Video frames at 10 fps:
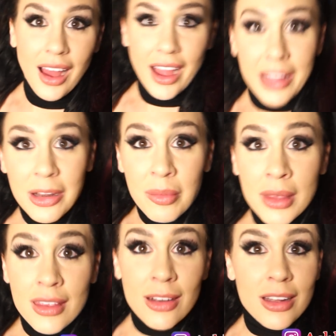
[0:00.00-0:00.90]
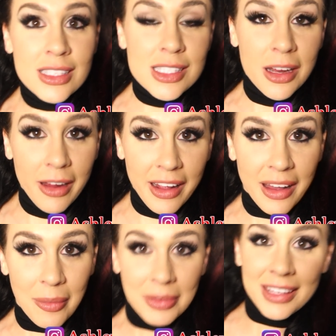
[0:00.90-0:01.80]
I hit a million
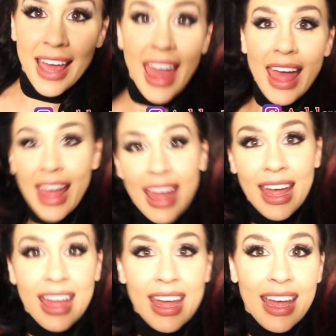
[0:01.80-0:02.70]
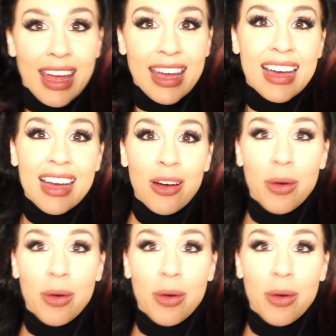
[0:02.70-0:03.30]
on Instagram. Yay!